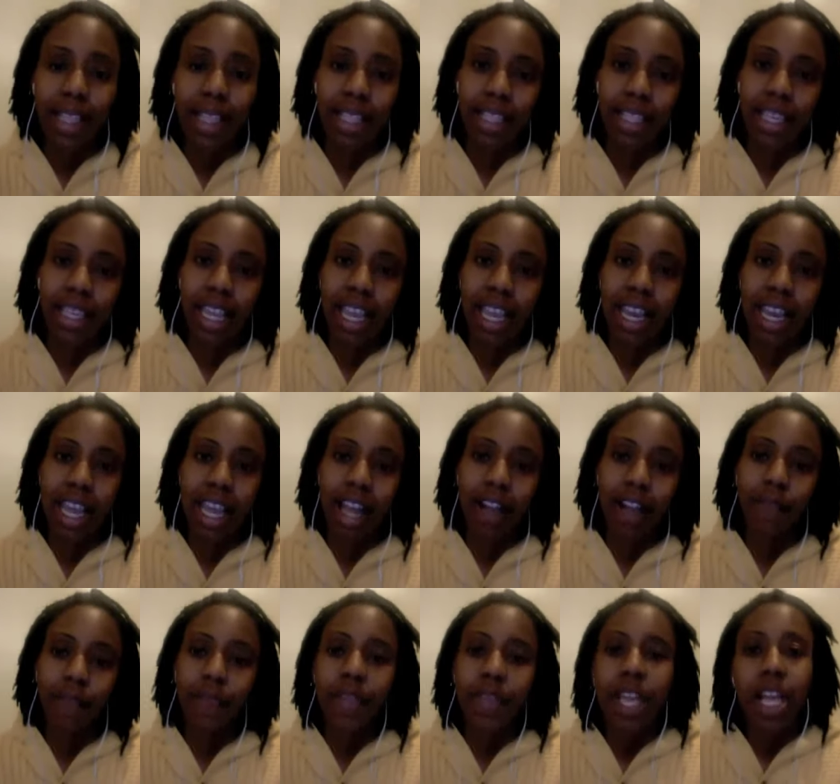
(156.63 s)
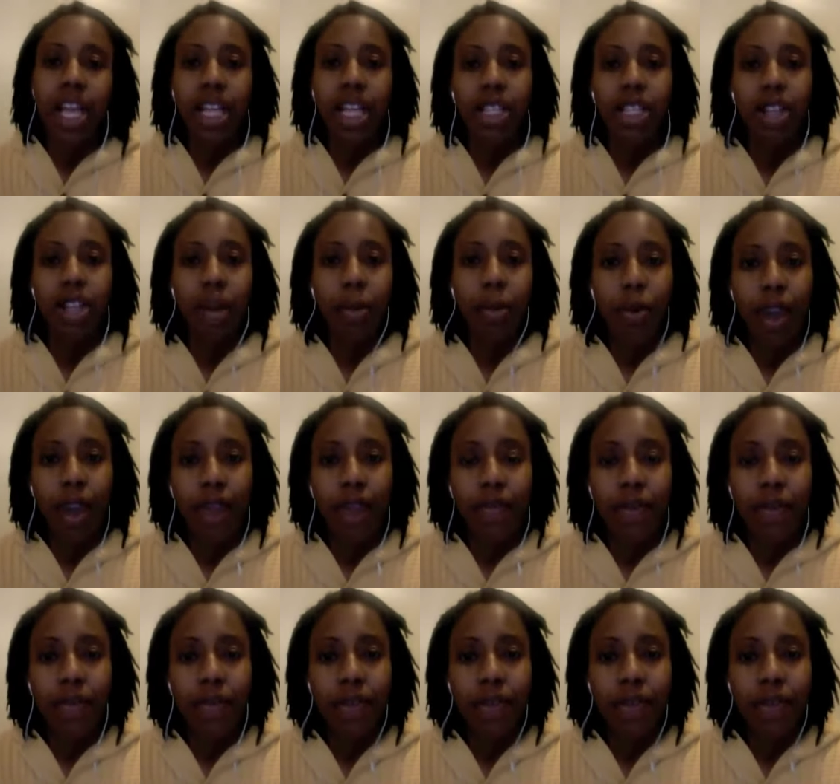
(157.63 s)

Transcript: is laid out. So I'm grateful for